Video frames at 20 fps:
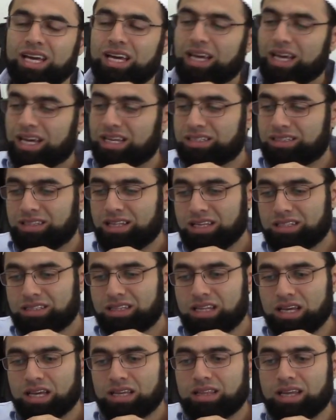Is this
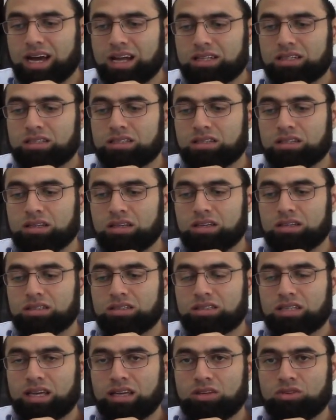thing that
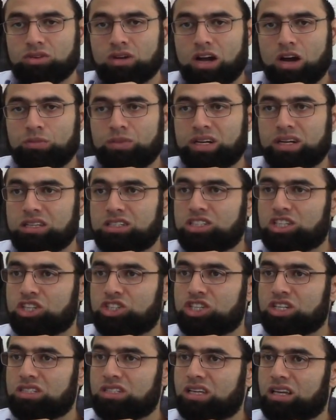Sayyidina Umar is
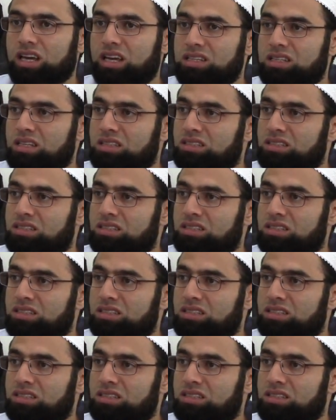suggesting, is it